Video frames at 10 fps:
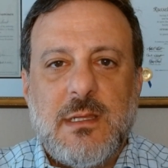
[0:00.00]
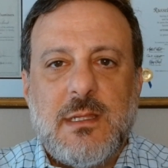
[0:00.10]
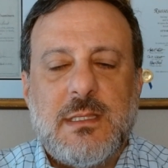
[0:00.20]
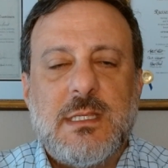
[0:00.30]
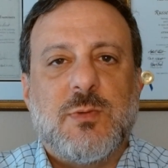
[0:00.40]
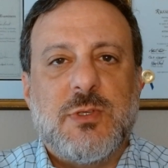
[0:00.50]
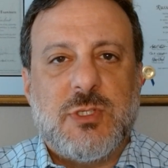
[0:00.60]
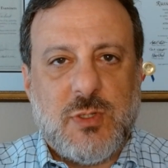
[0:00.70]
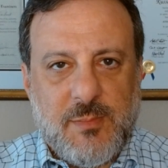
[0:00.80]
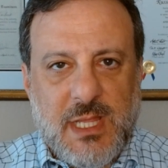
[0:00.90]
This will
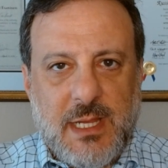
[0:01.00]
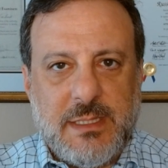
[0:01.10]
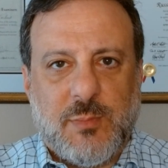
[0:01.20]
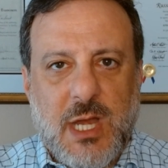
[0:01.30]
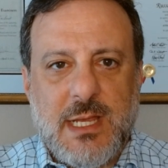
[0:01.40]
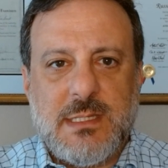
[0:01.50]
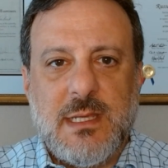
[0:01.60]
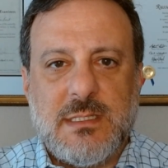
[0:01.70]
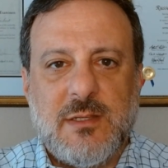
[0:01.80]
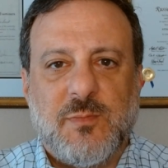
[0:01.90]
streamline the
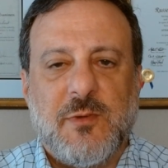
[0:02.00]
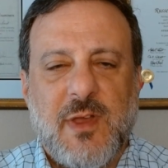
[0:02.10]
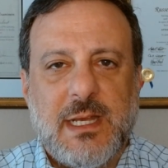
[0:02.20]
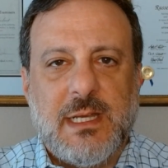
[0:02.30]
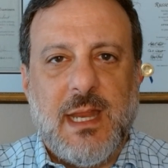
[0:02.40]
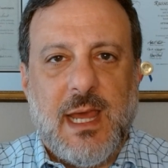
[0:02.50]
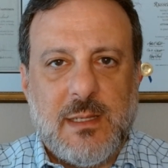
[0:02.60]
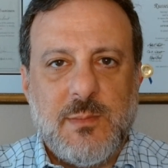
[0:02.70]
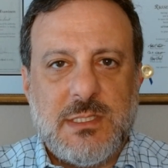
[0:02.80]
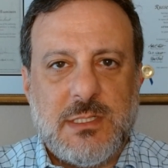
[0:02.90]
process of providing
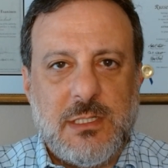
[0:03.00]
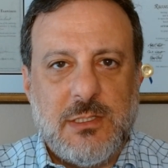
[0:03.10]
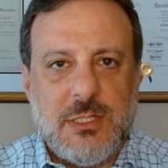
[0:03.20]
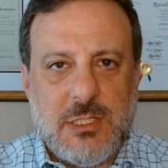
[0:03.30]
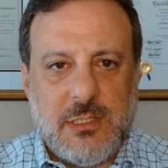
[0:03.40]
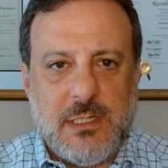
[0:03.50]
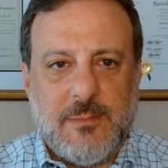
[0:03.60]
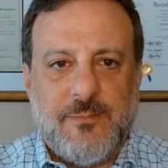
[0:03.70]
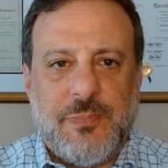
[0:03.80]
documents to your attorney.